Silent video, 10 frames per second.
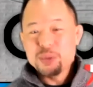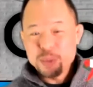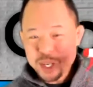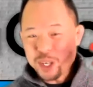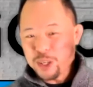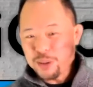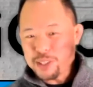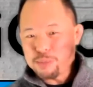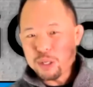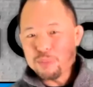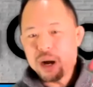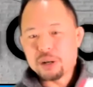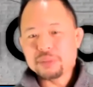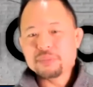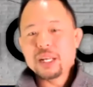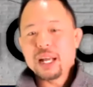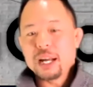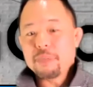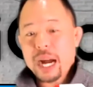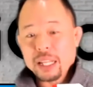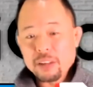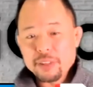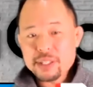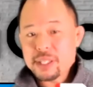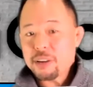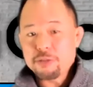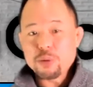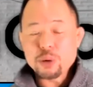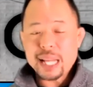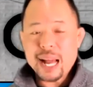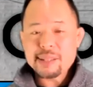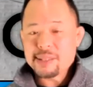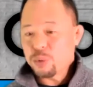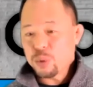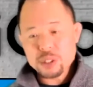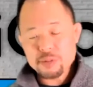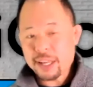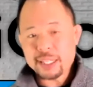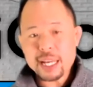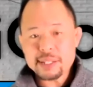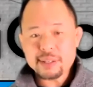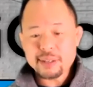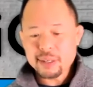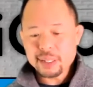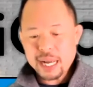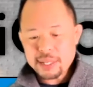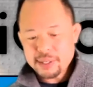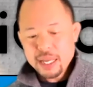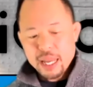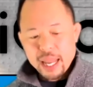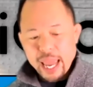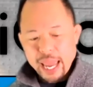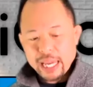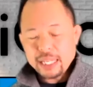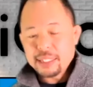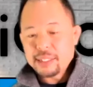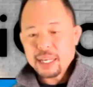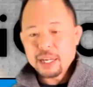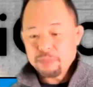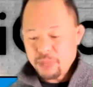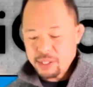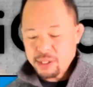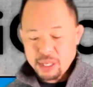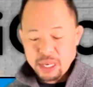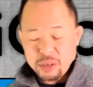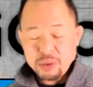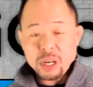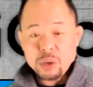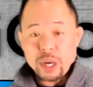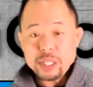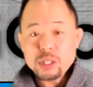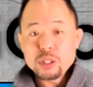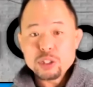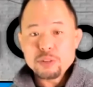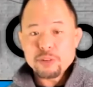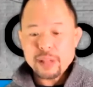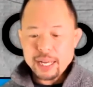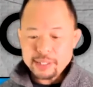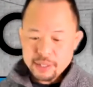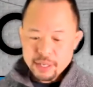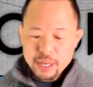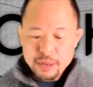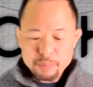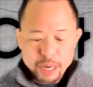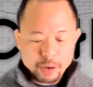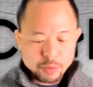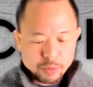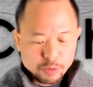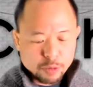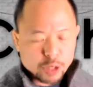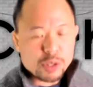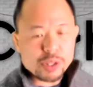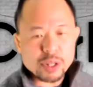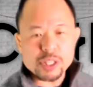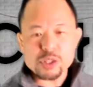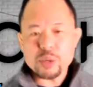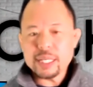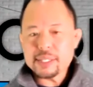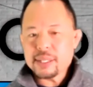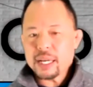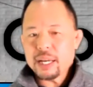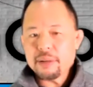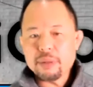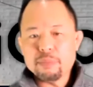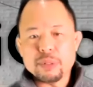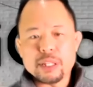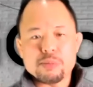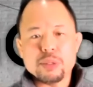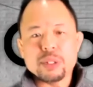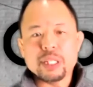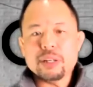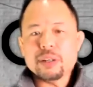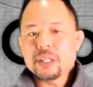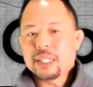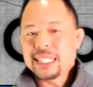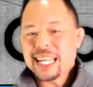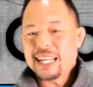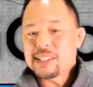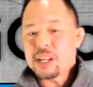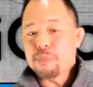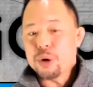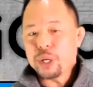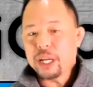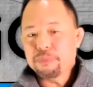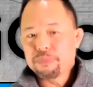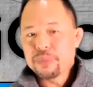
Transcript: we all know this blue bottle. I love this stuff for glass. It works fantastic on glass. And this is a great solution for that. But for use on the screens, this blue cleaner contains ammonia,